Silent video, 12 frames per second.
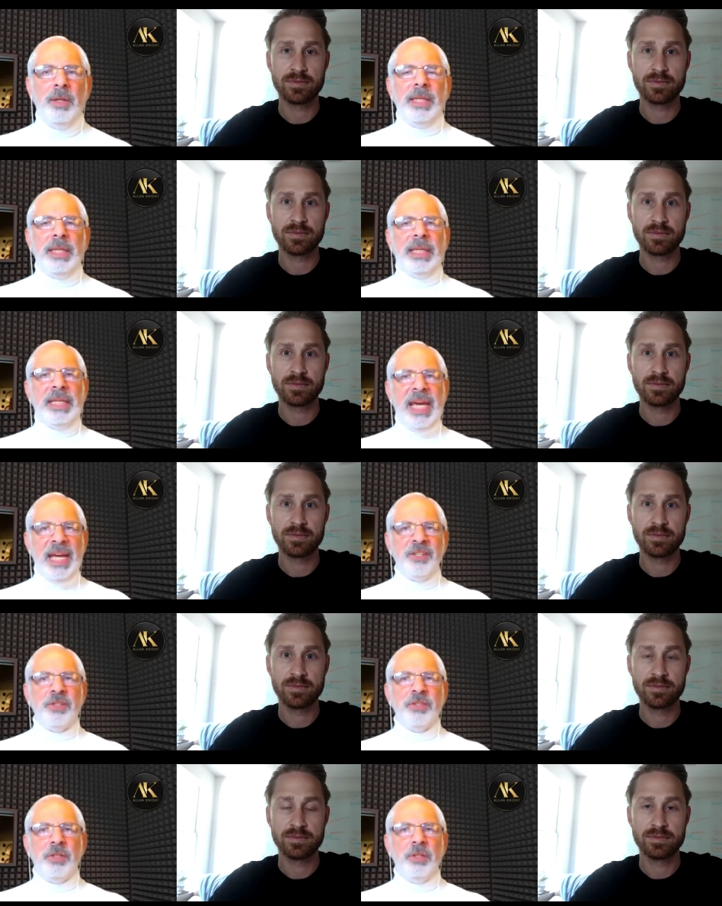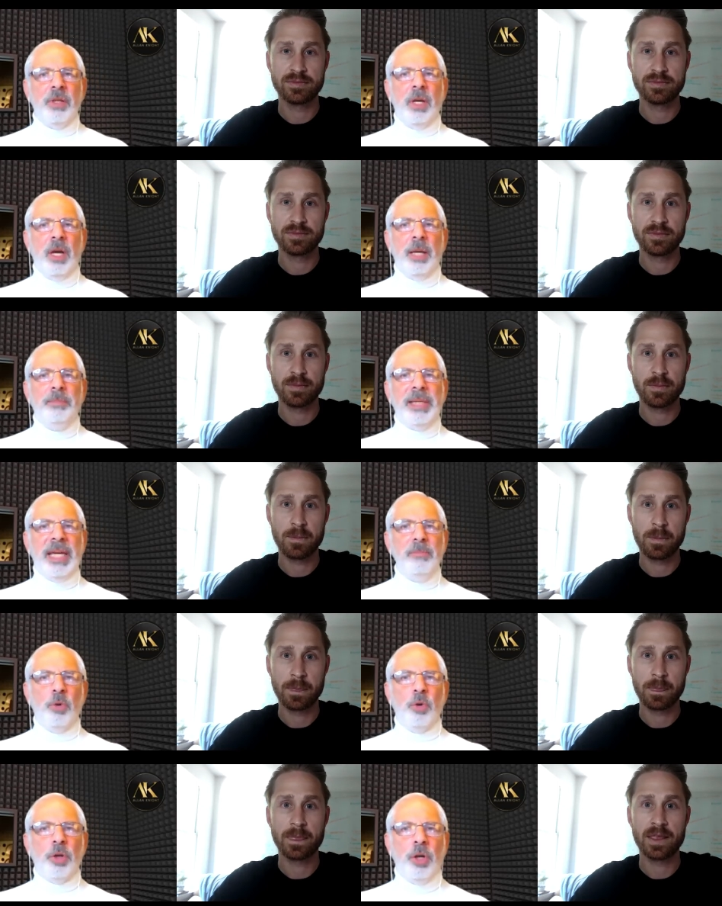Speaker 1: Yes, I became
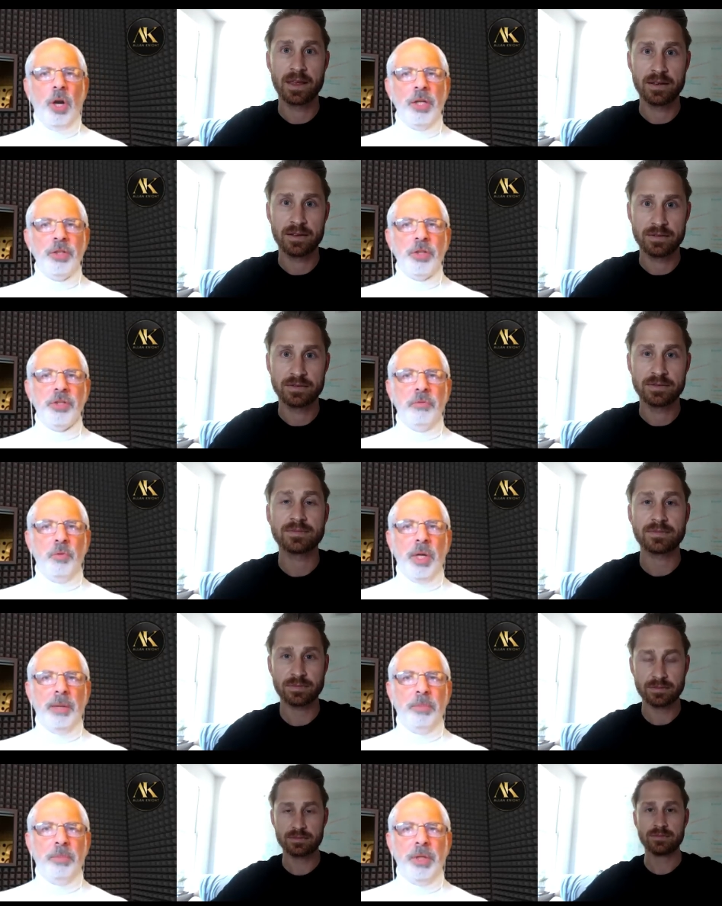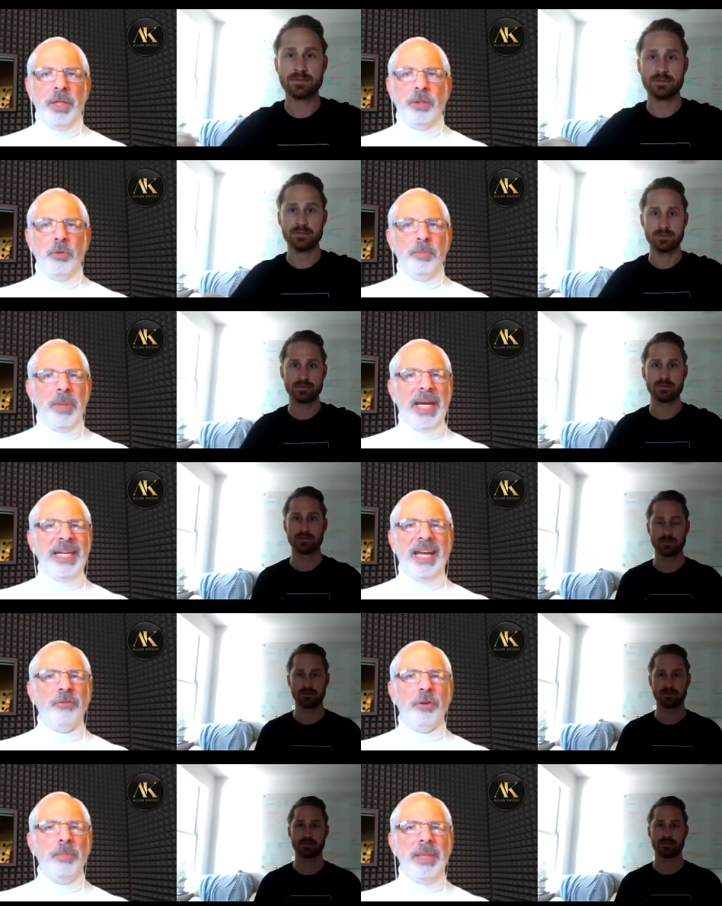more conscious of what I put into it, but I
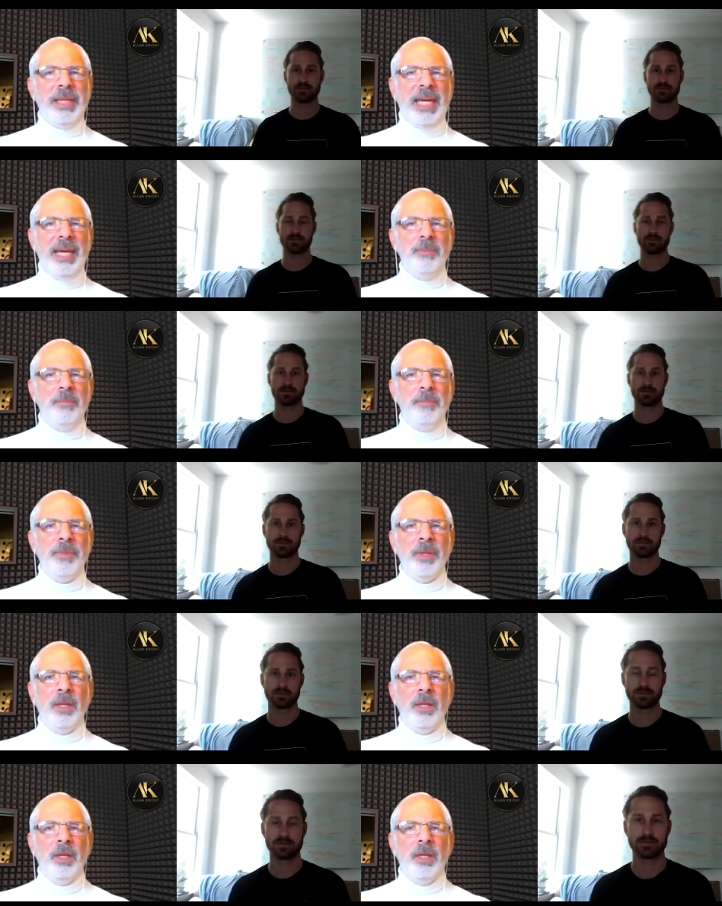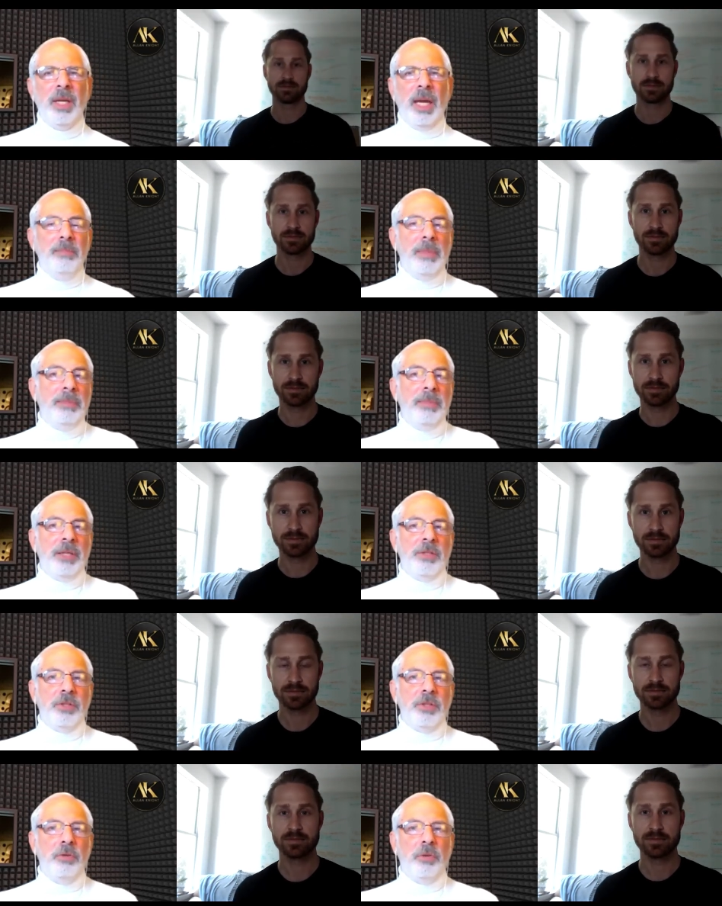never became, and maybe it's
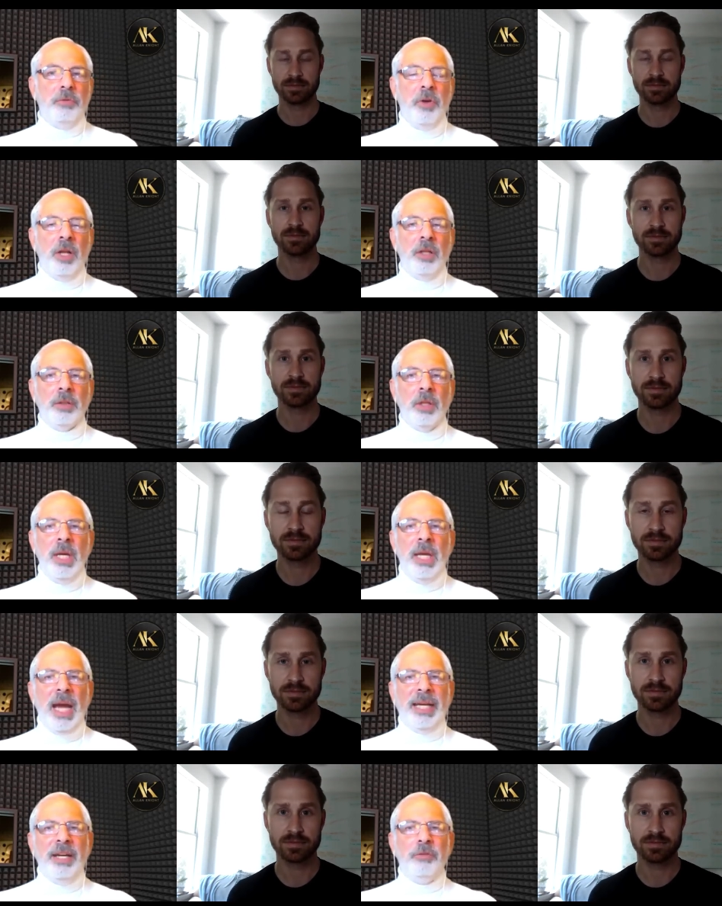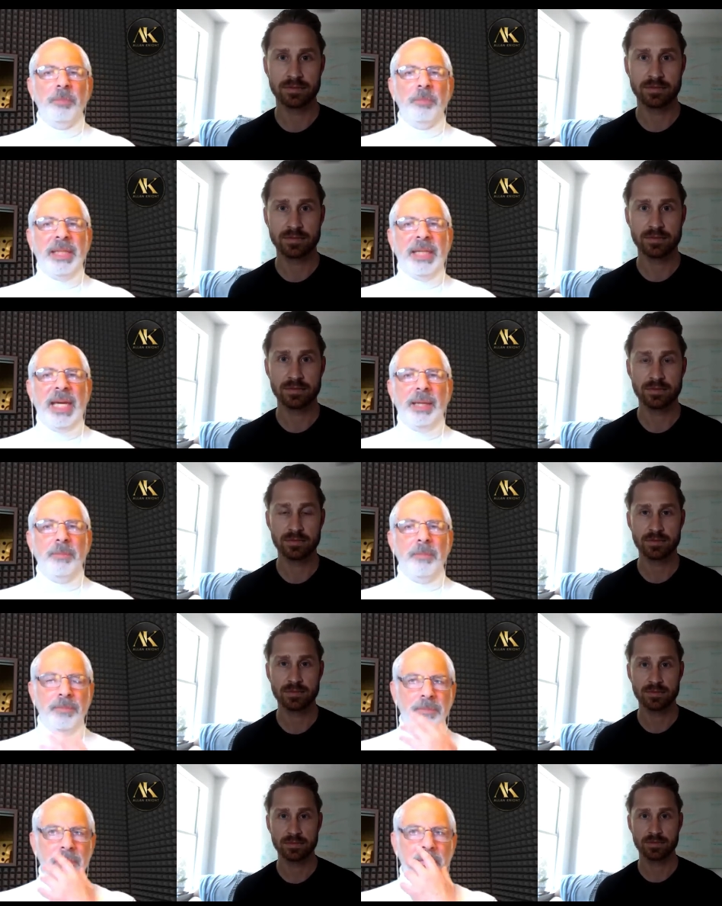to a fault, I never became
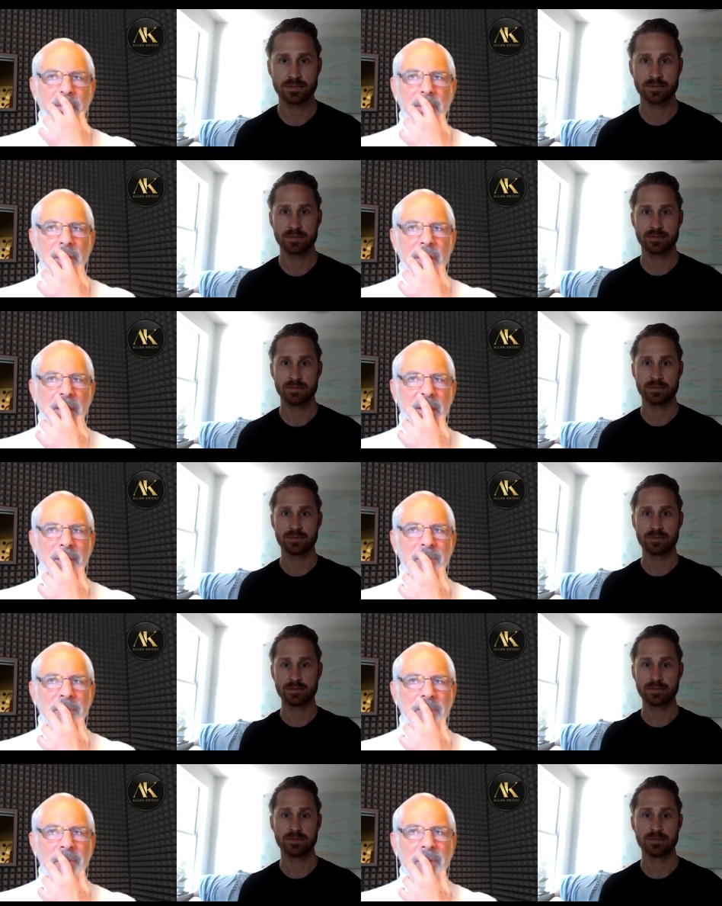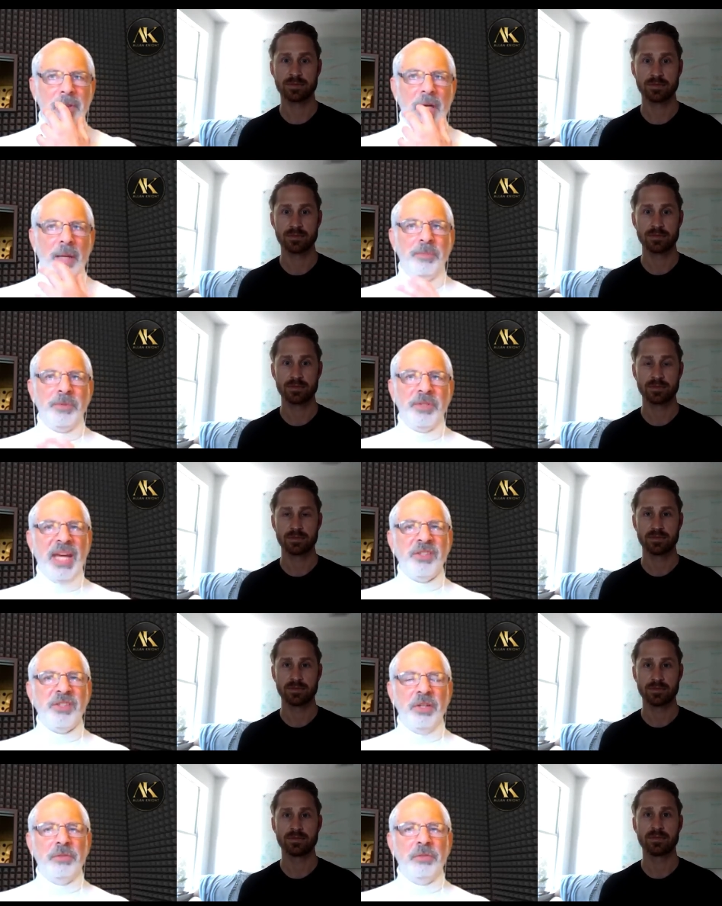um,
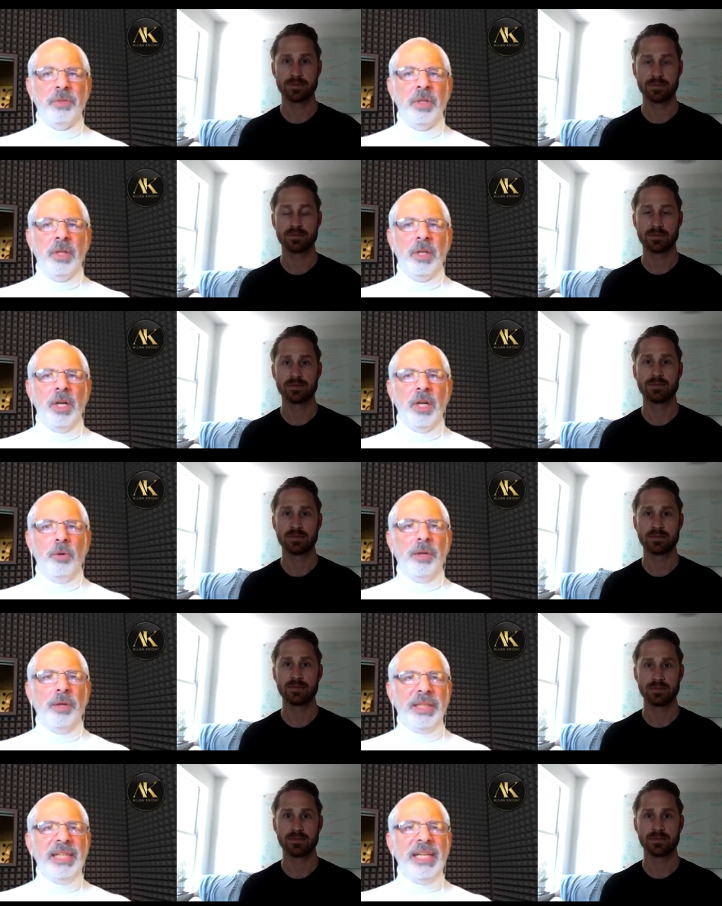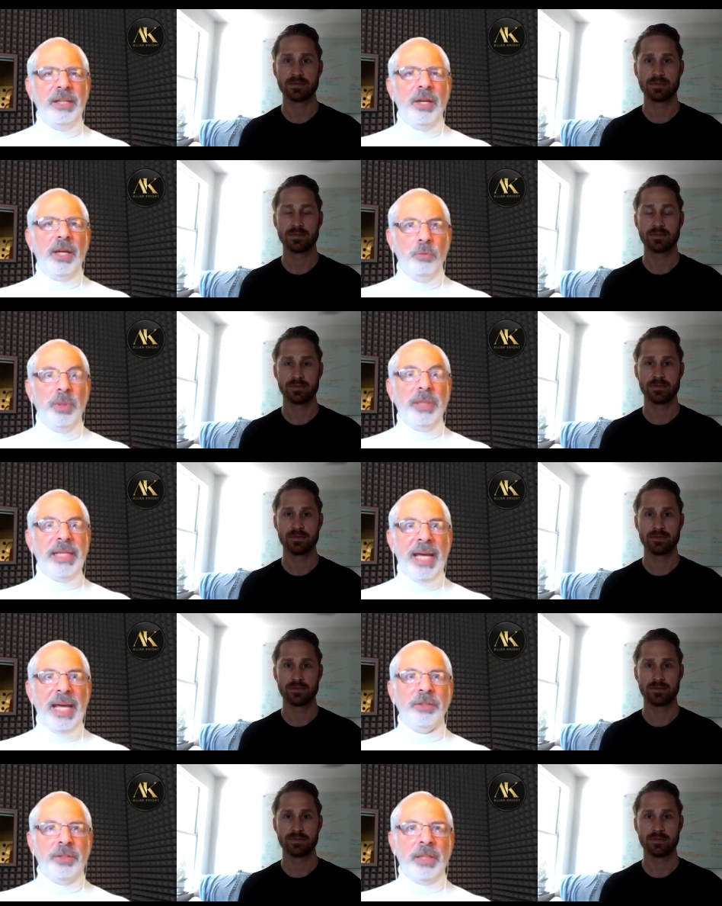obsessive around eating really
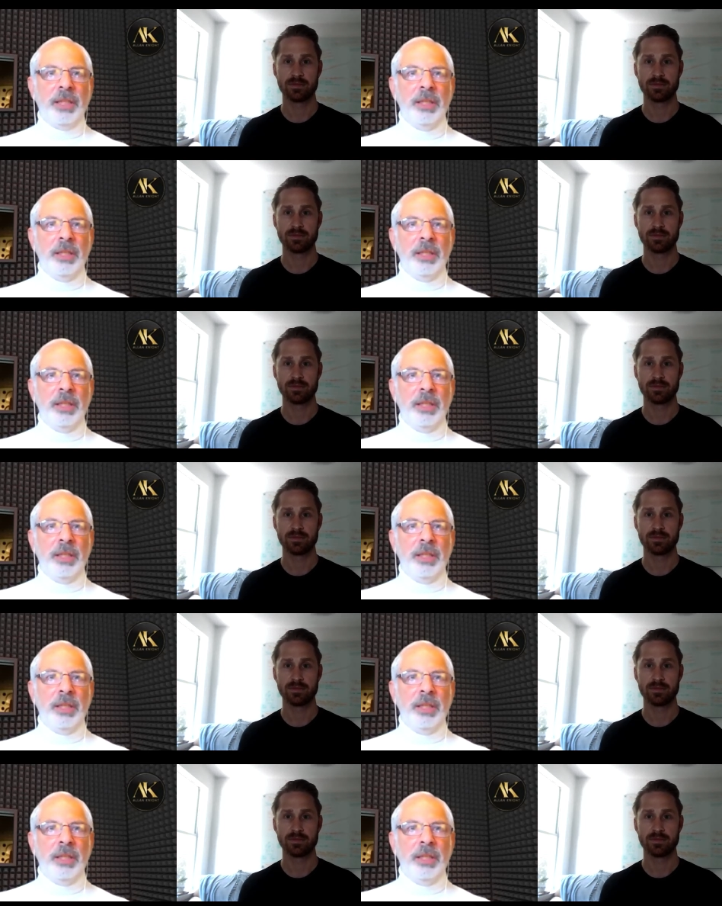healthy.